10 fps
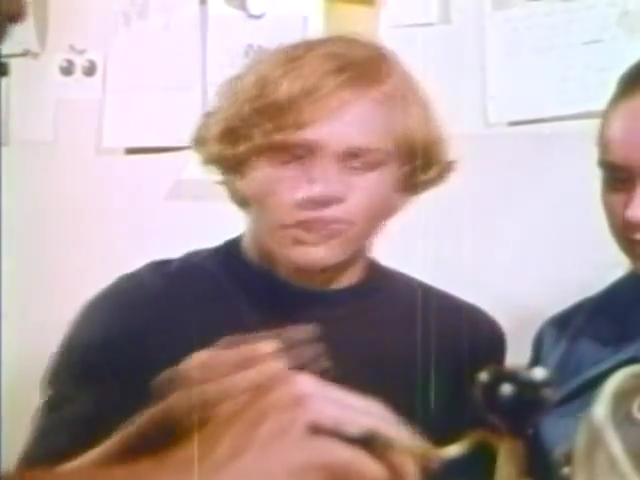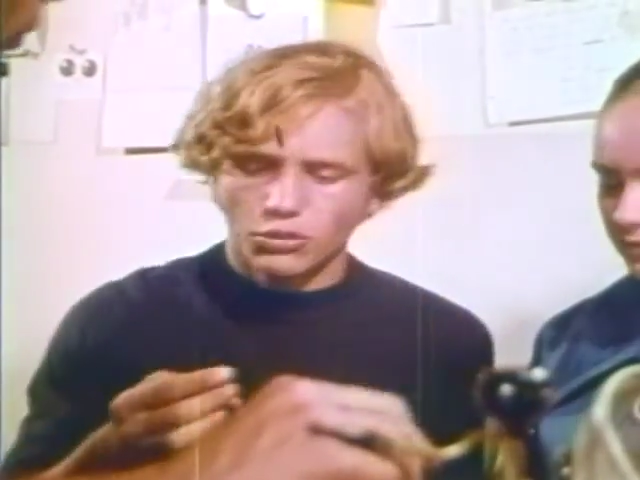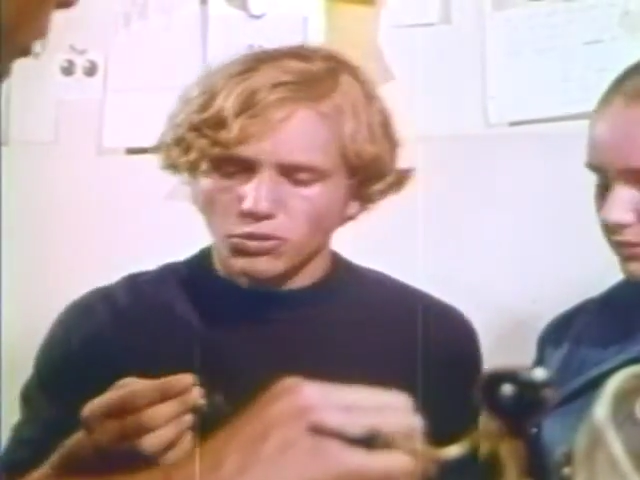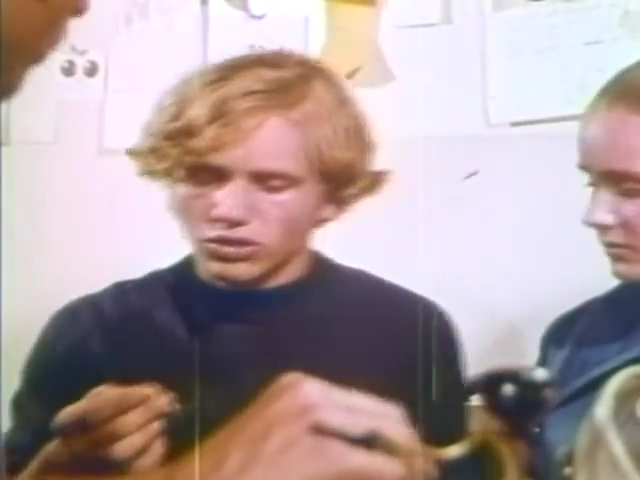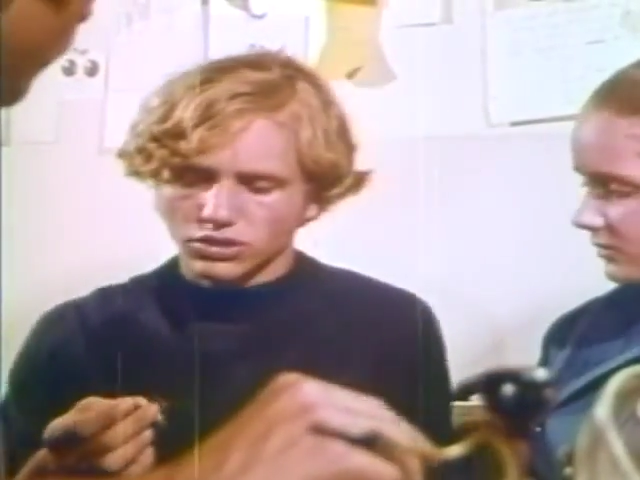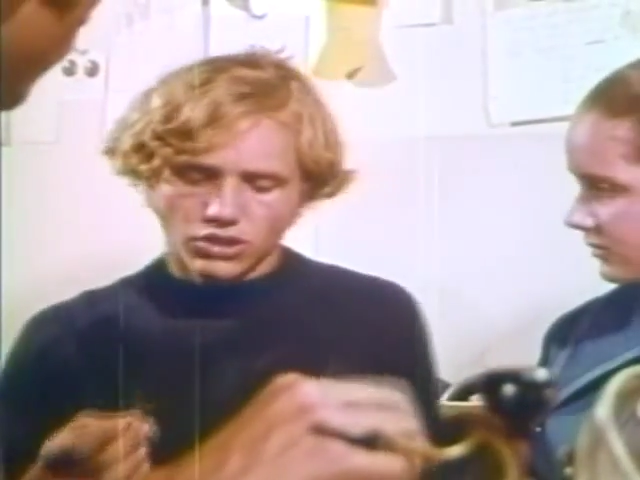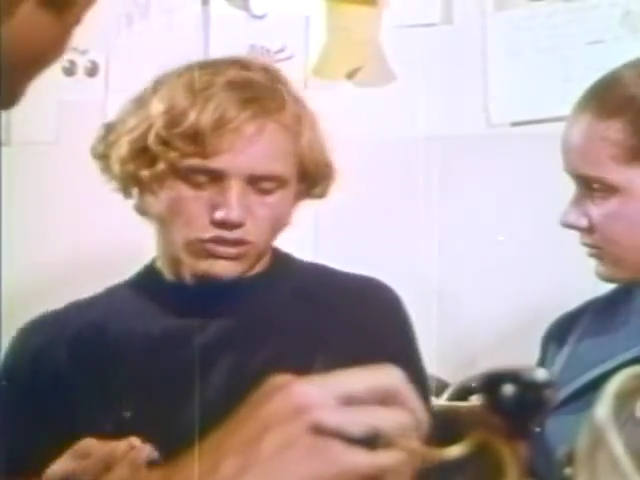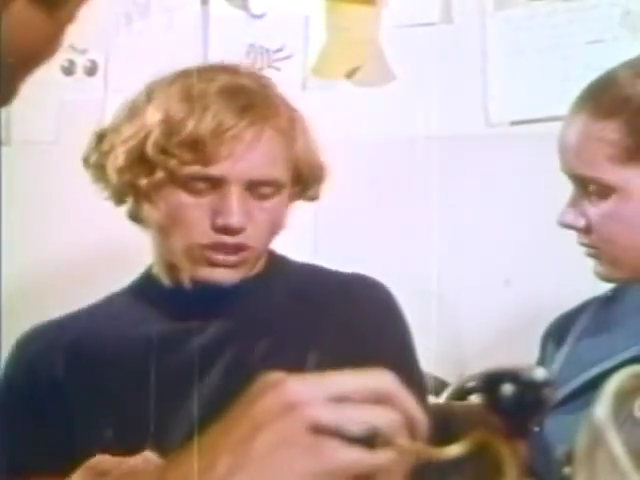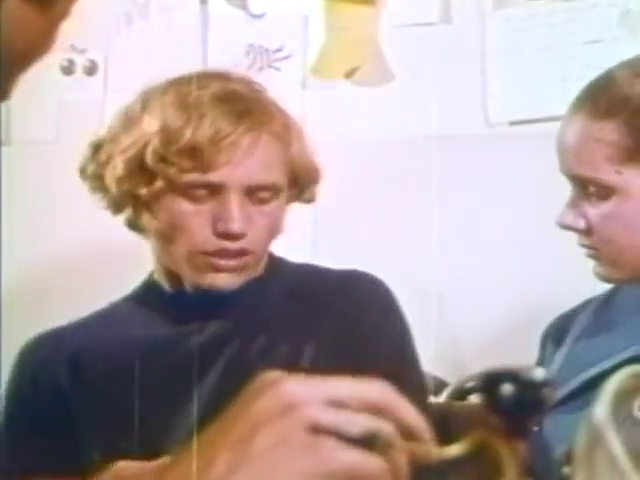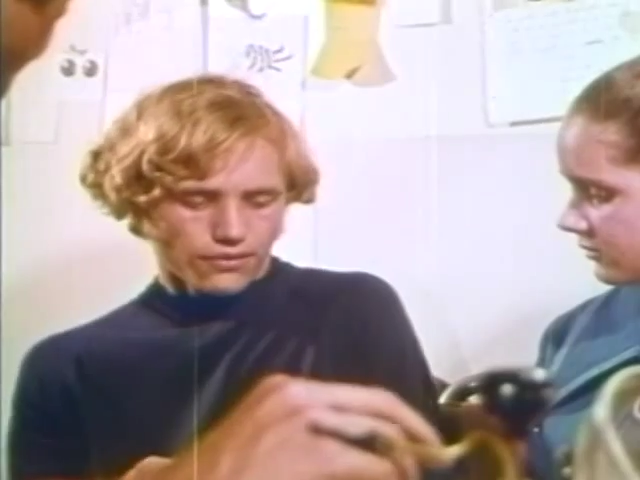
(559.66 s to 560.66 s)
few more
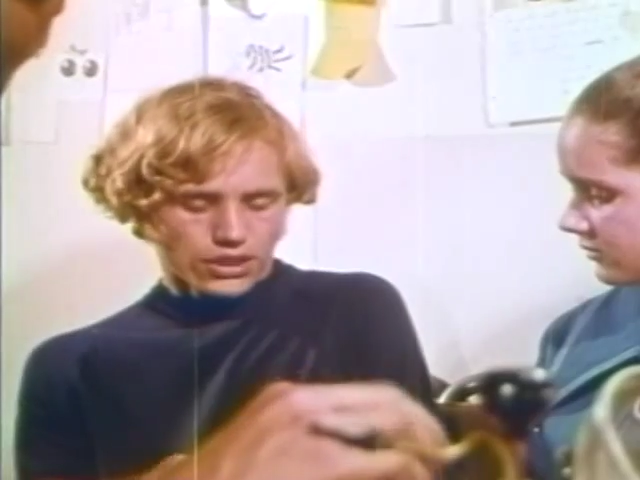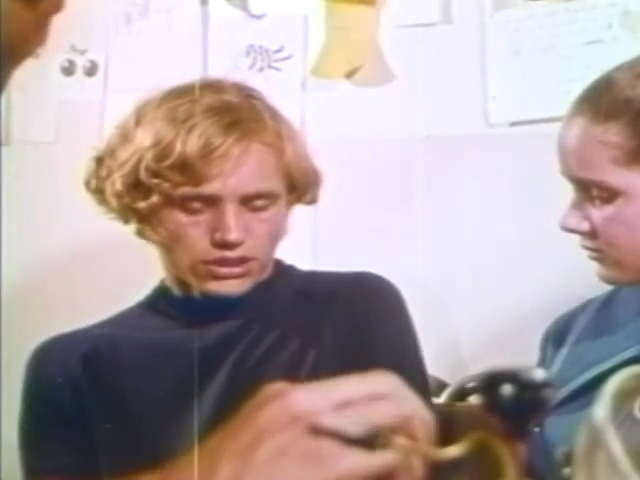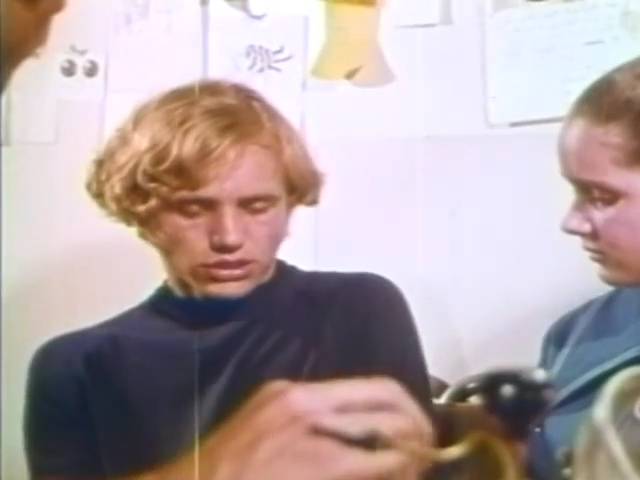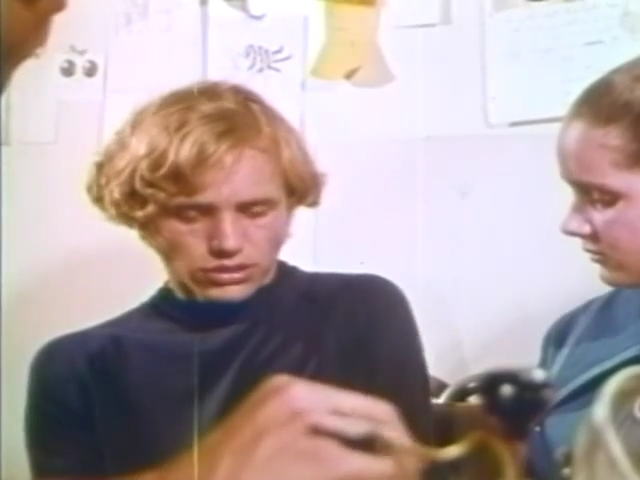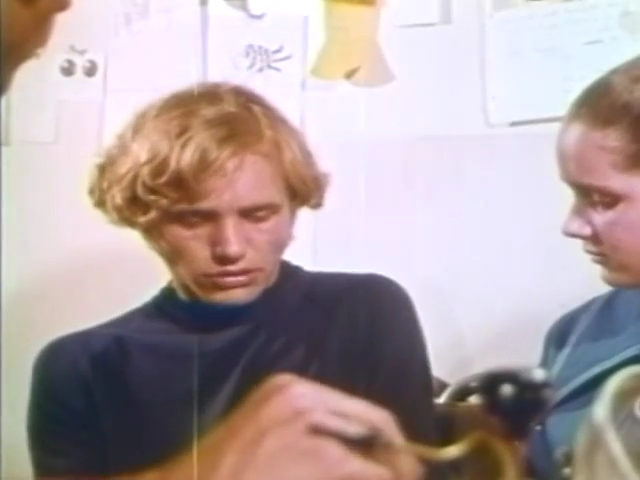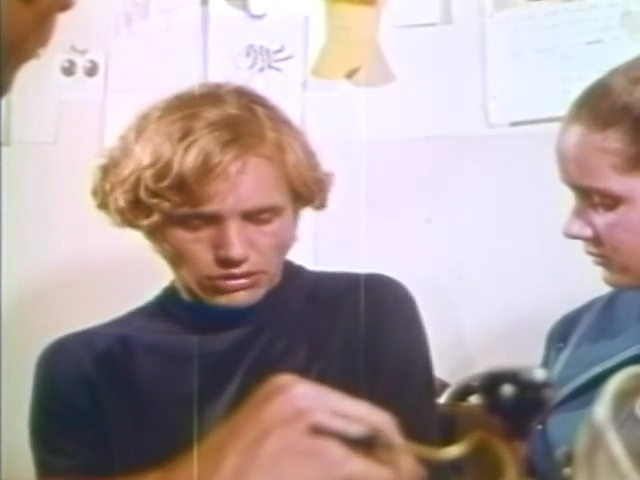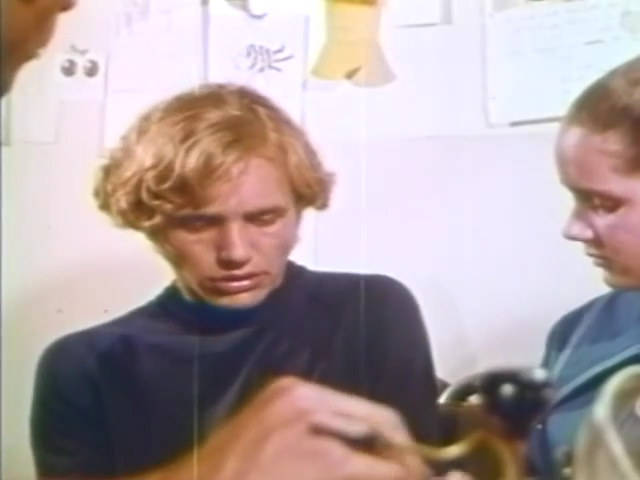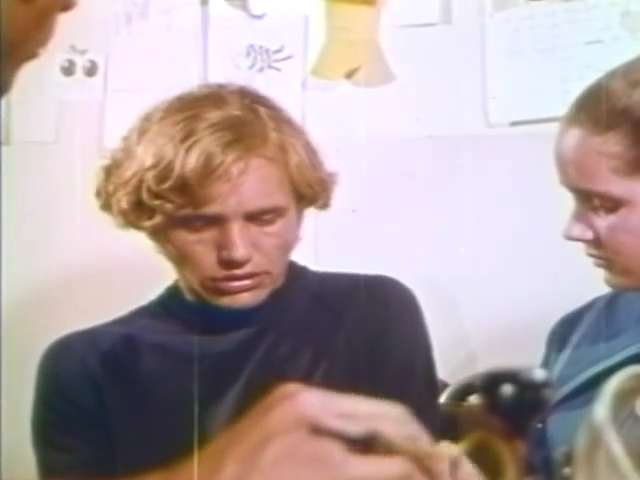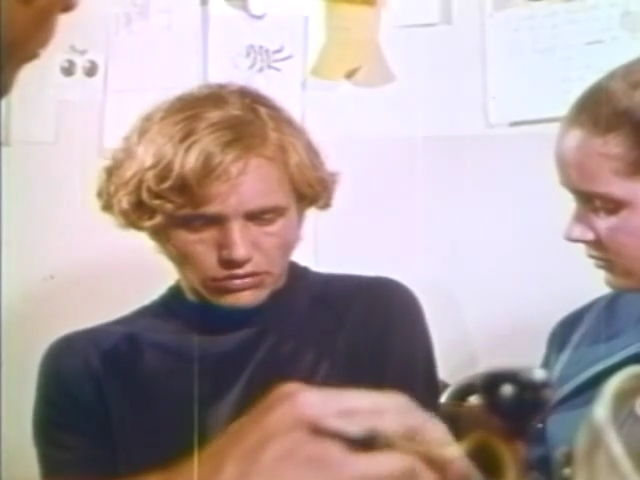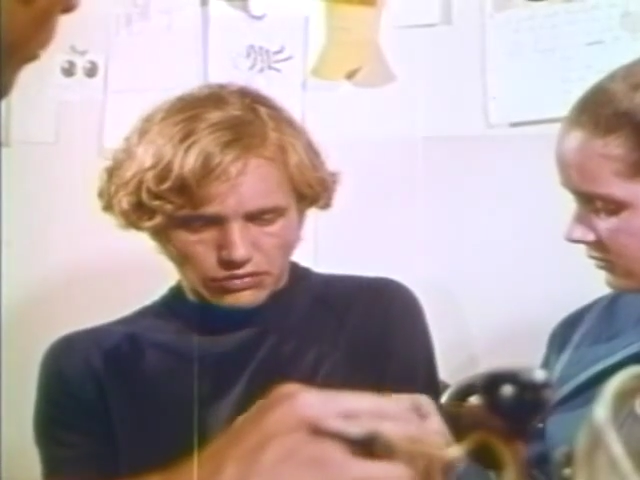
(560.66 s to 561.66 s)
toks off this and
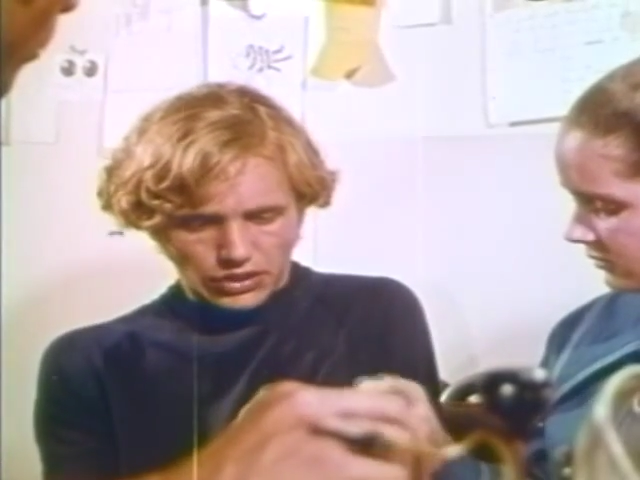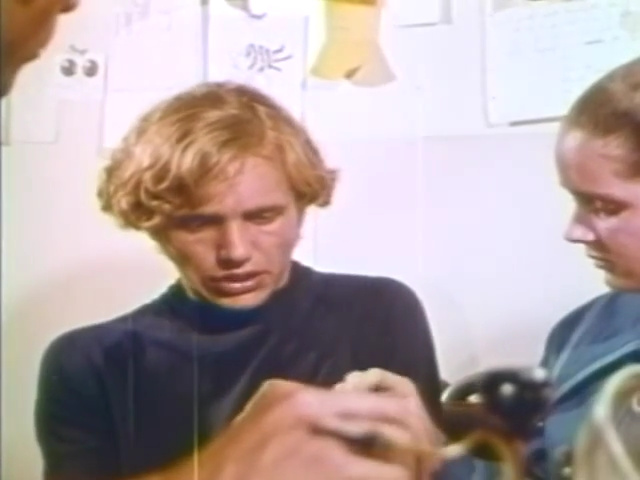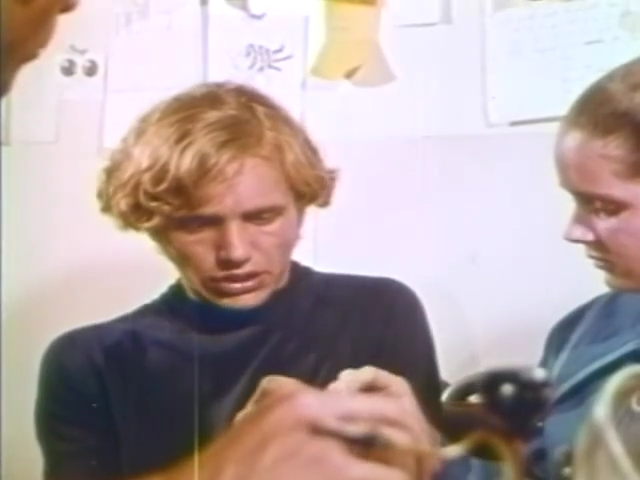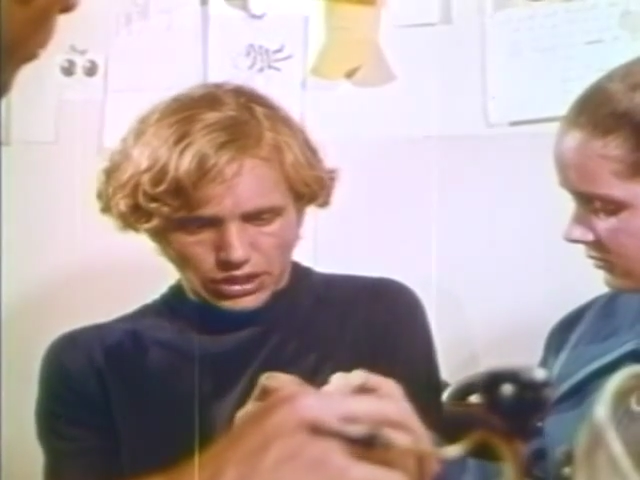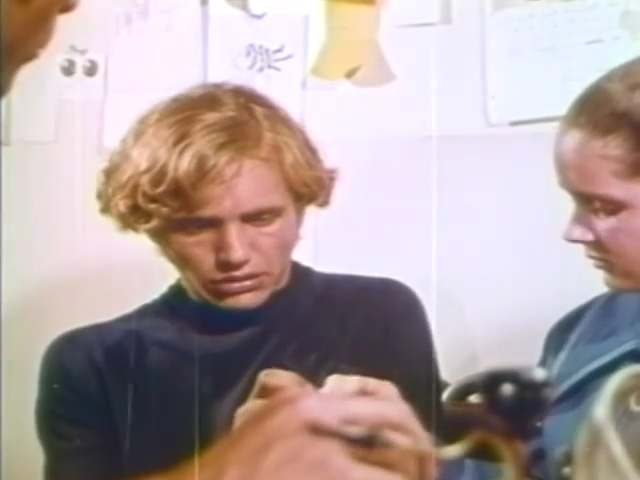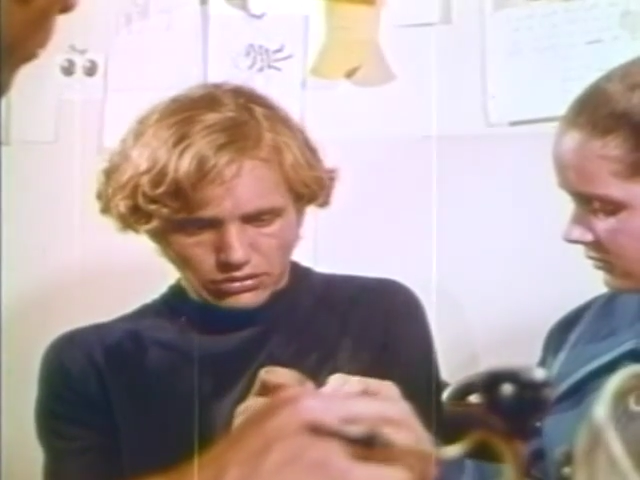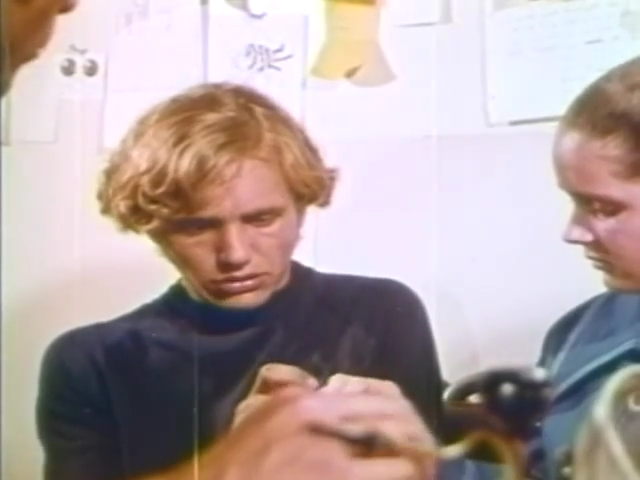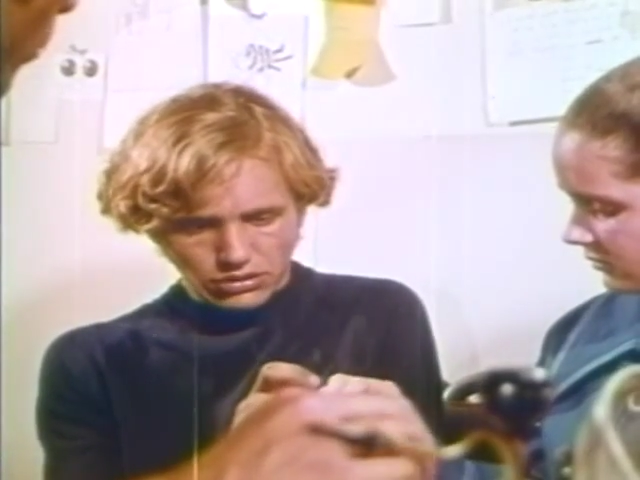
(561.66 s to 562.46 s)
you can find out.